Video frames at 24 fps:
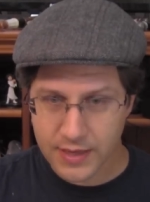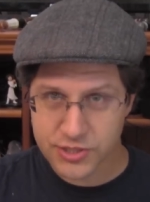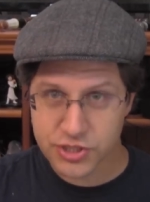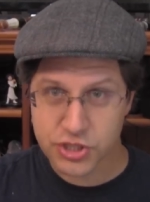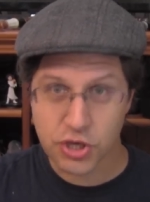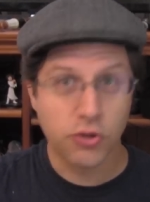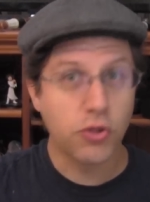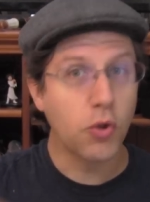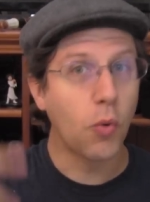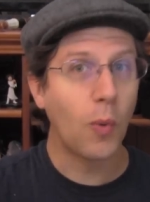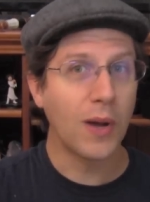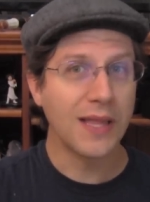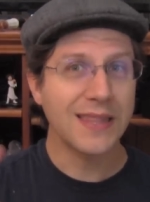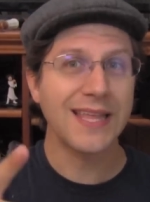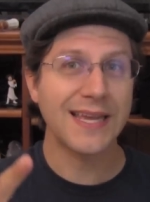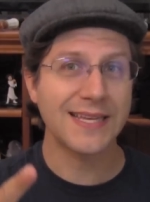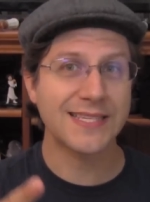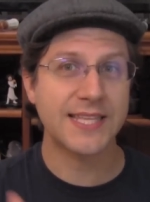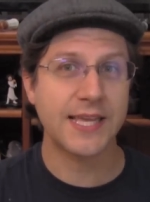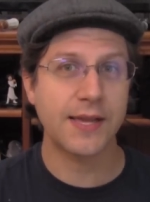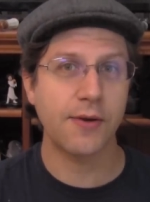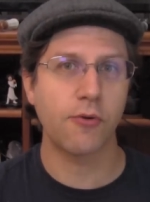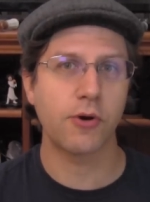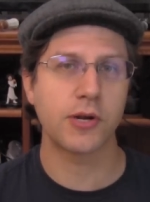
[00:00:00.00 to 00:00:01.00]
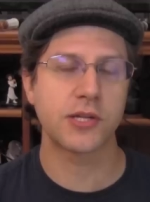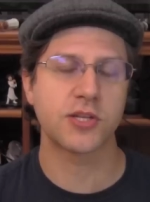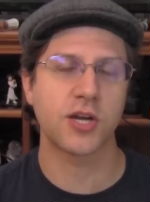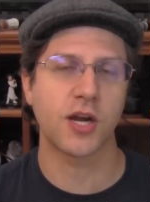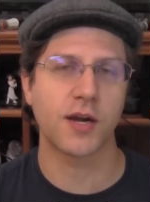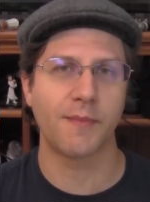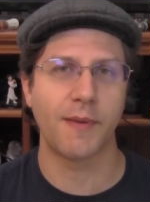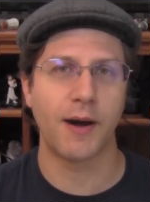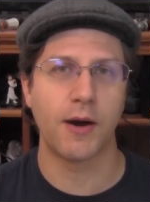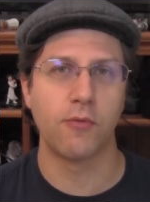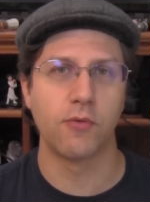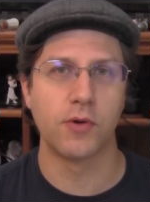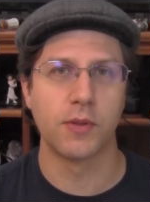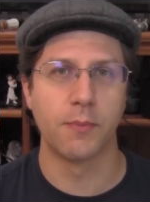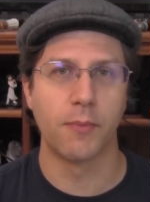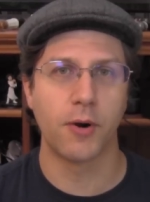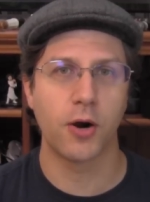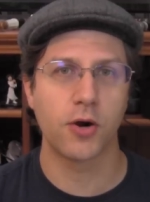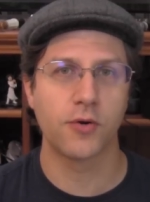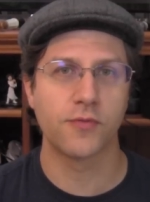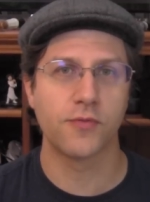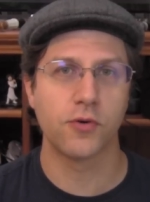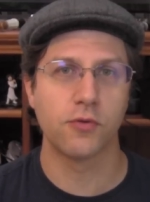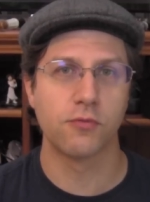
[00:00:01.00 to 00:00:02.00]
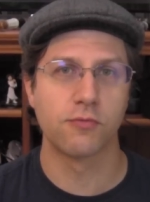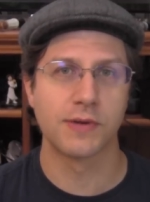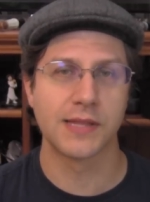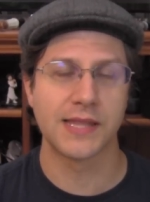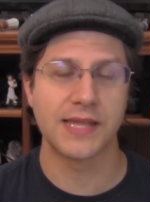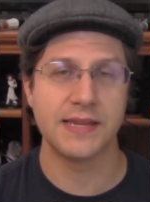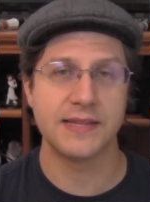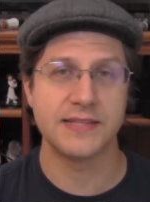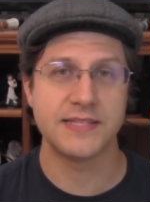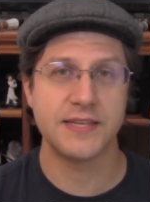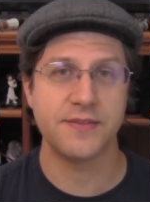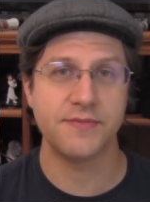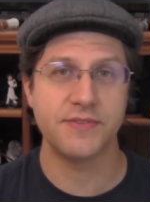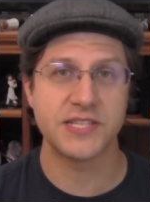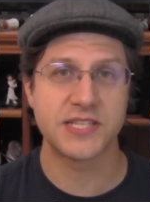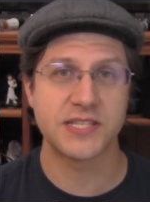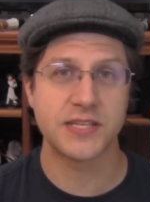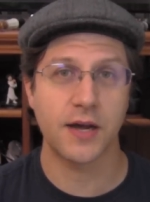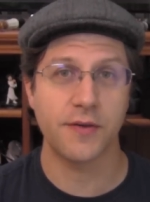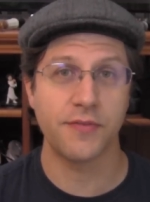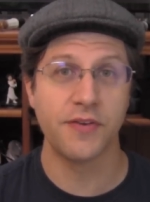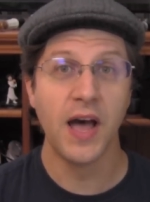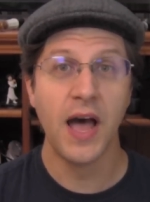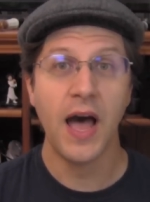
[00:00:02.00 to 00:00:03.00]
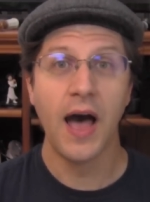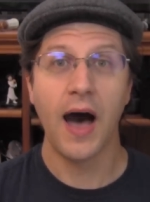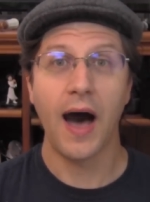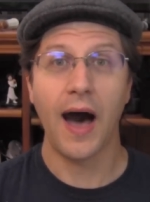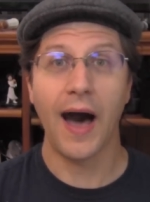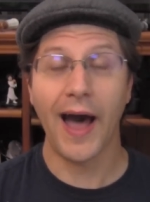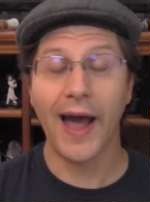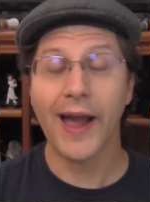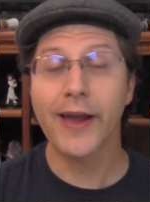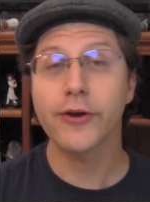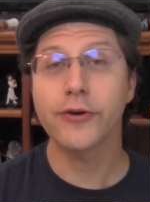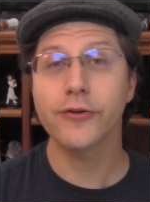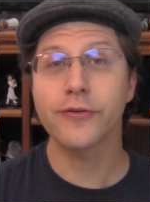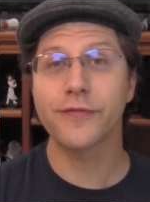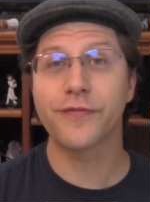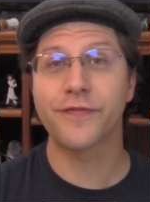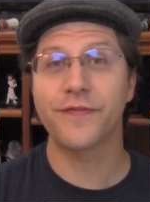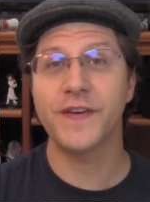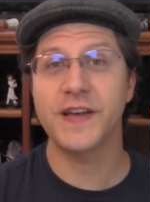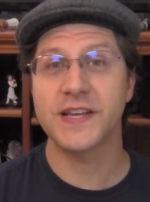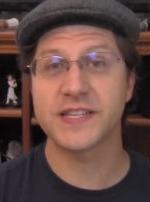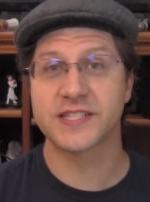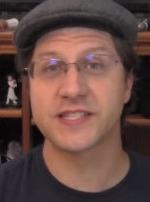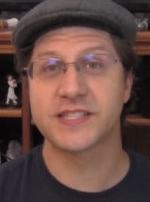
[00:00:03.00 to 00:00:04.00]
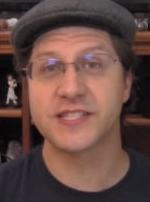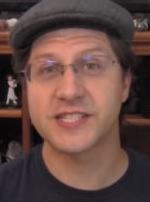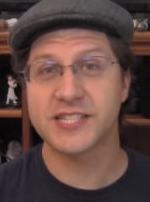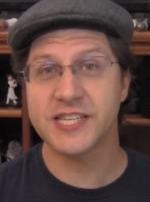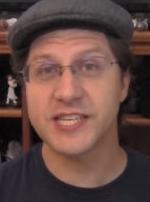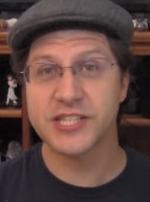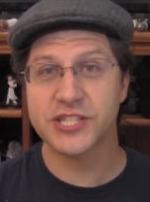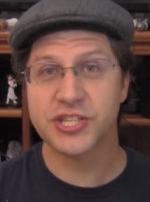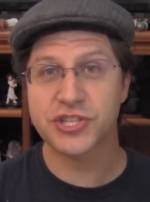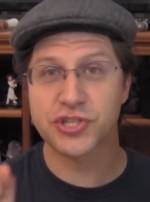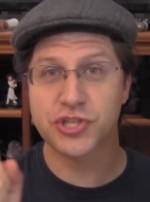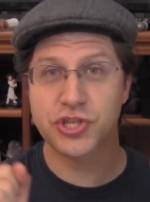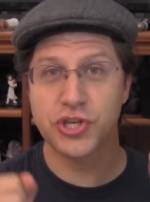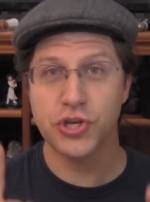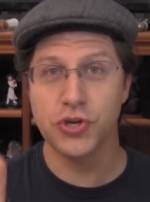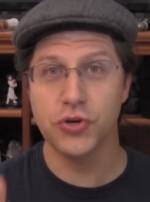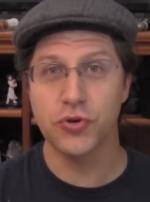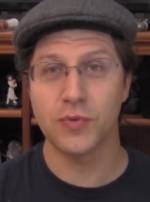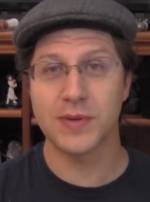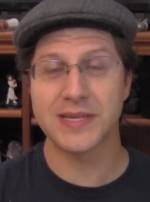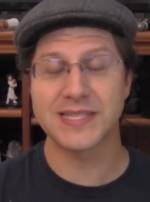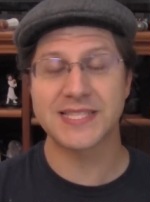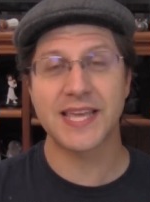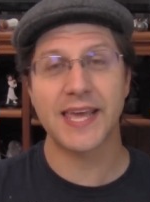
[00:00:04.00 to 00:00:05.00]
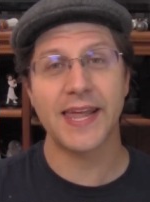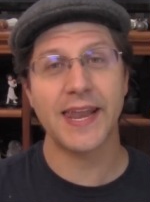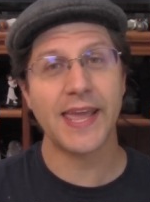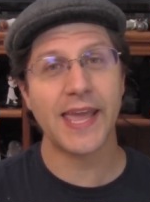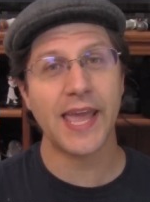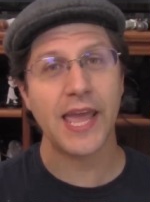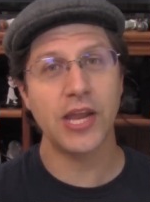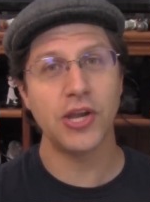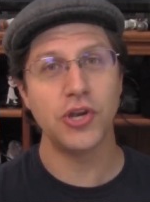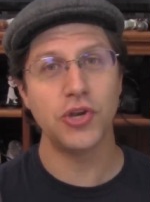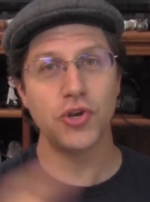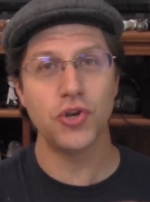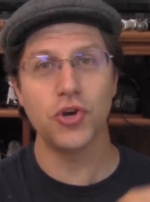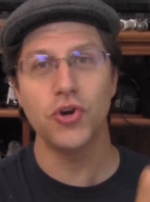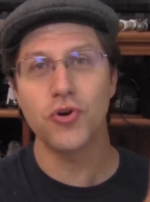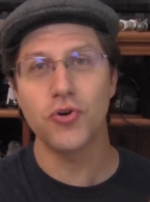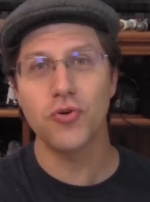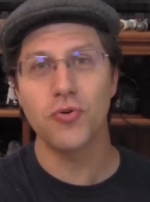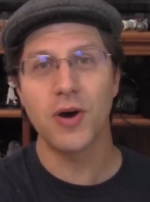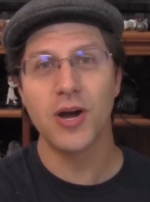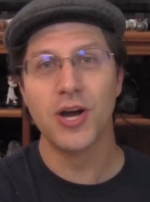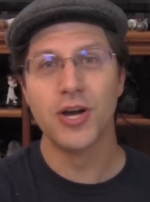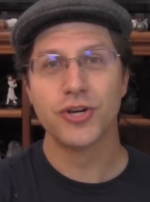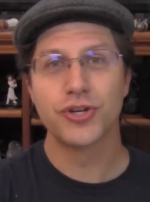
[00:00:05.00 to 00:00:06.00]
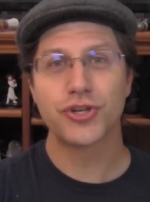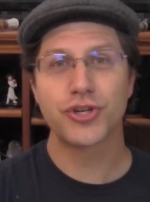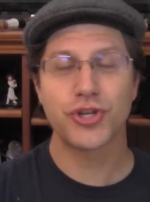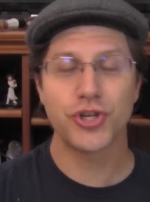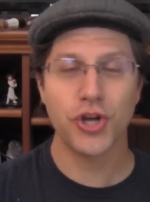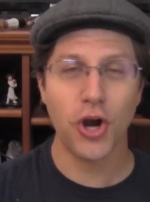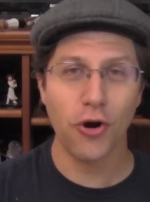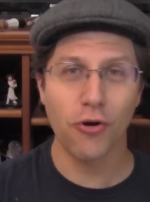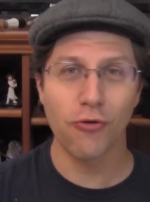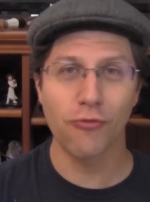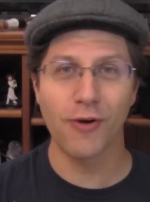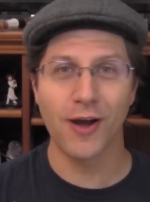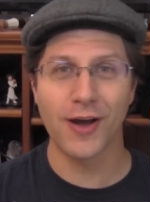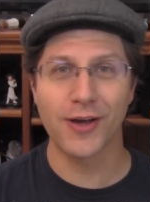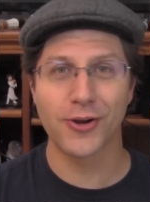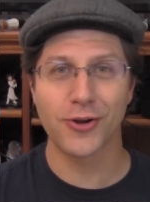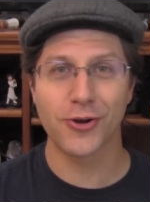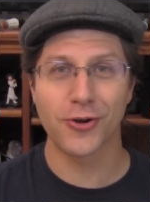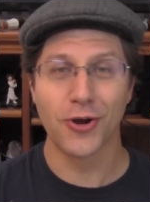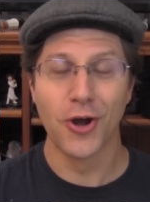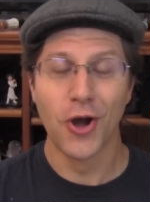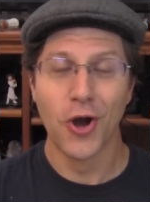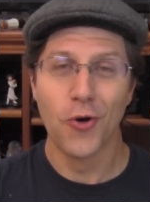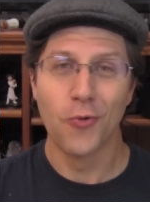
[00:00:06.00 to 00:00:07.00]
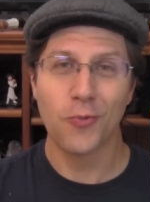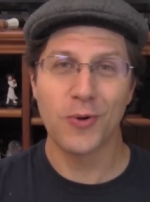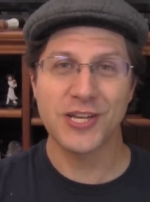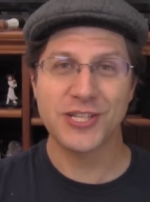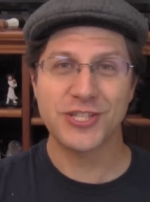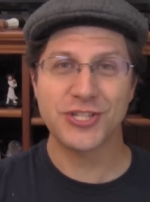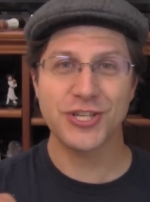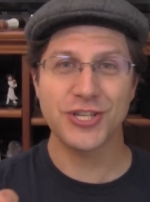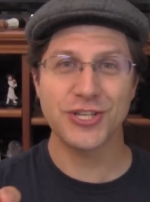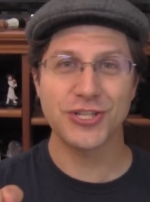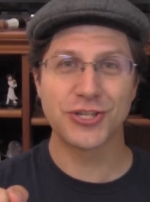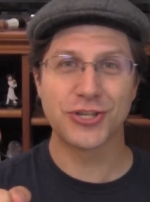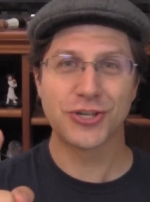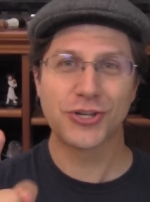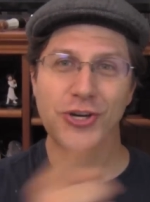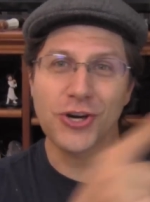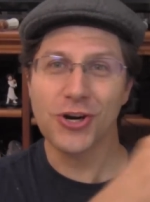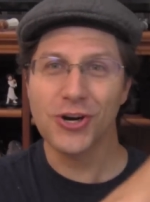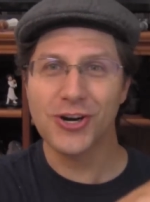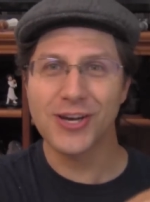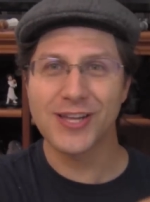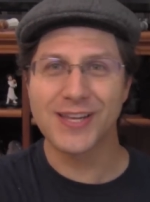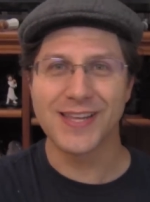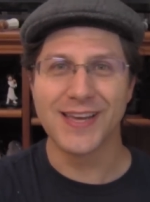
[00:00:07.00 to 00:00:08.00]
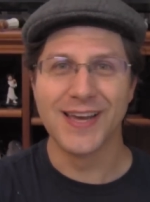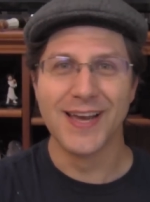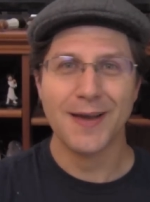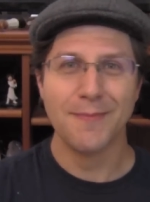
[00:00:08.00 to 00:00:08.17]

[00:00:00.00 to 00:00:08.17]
so the one last thing I want to talk about with Marvel related TV stuff, Iron Fist season 2 is getting a new showrunner, which is good